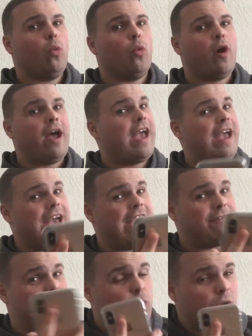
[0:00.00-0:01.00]
what
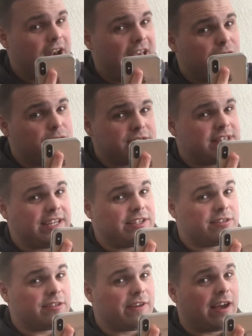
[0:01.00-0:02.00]
everyone else
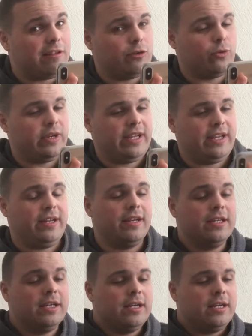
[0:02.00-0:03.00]
thinks of Halloween.
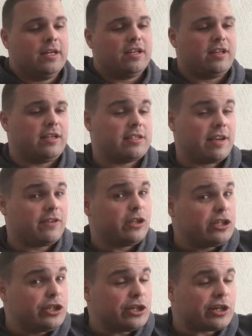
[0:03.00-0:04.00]
Let's have a
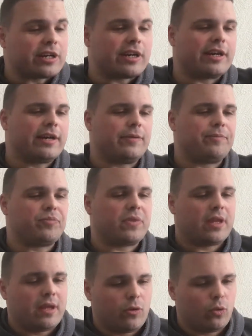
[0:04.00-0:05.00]
look
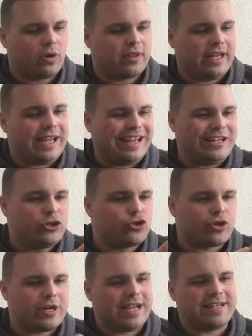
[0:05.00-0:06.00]
what the
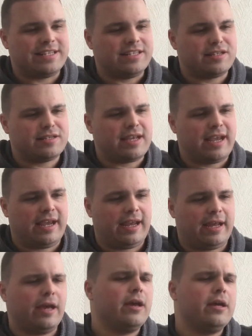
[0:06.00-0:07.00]
intranet is
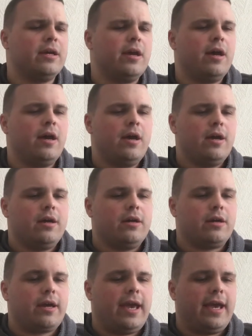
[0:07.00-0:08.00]
saying.
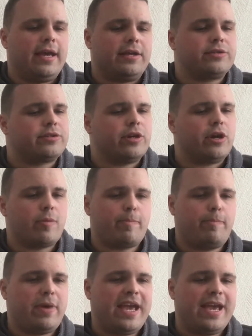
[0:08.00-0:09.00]
Okay,
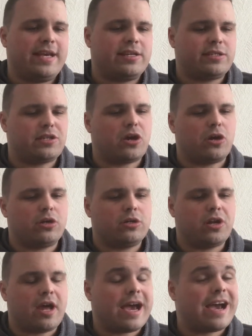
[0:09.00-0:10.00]
so based
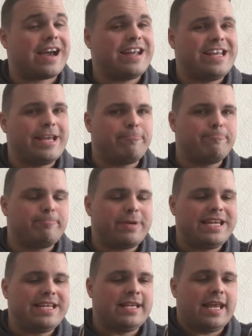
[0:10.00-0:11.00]
on
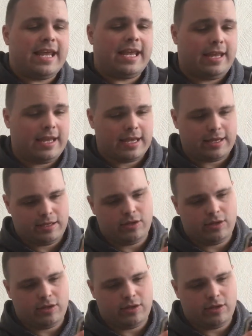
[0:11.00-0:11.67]
IMDb,